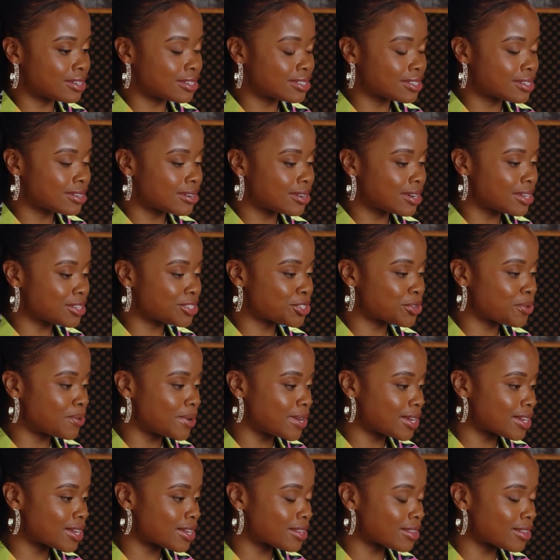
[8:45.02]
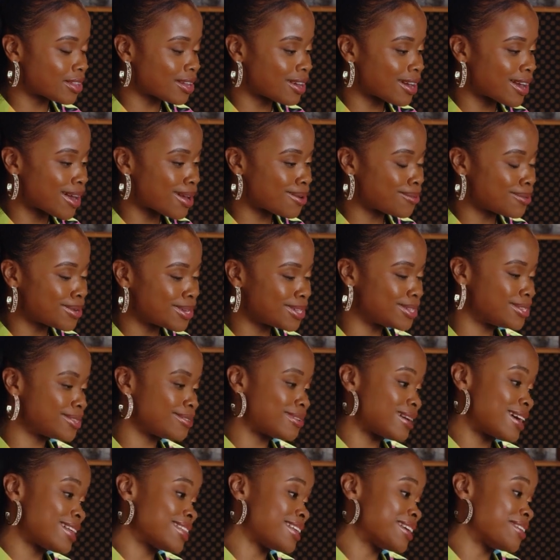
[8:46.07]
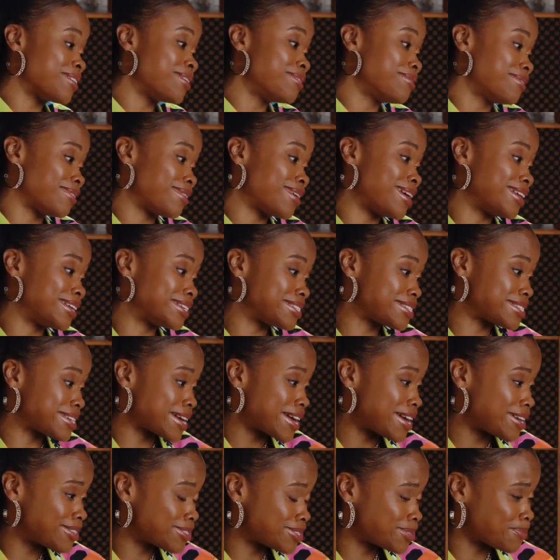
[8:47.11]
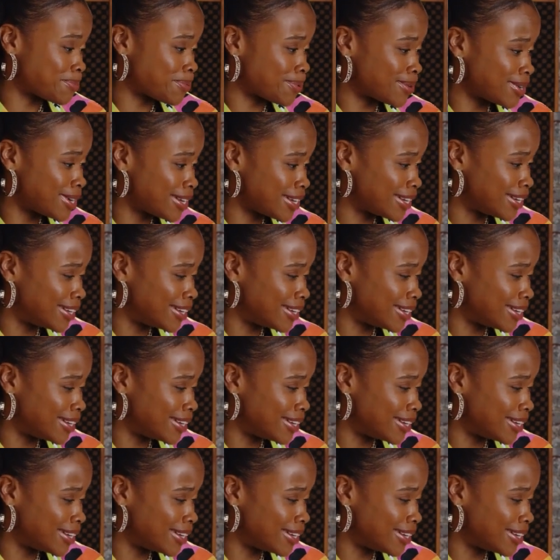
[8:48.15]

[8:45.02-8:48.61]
Is there any tweaking that I would do? I think overall it sounds pretty